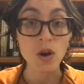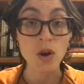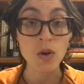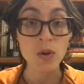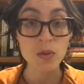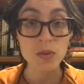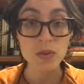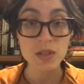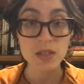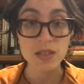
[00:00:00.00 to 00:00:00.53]

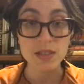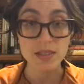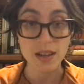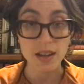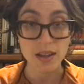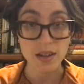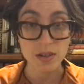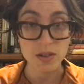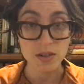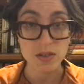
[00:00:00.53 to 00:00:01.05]
own
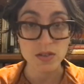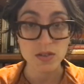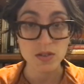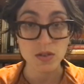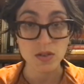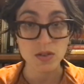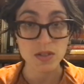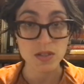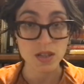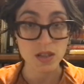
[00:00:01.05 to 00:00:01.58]
desires
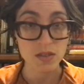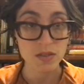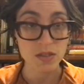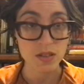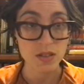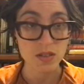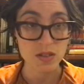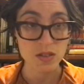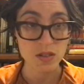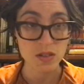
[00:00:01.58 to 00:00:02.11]
or
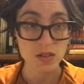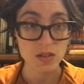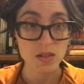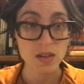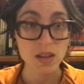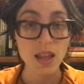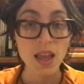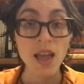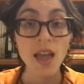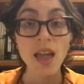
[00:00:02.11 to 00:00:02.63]
self-concern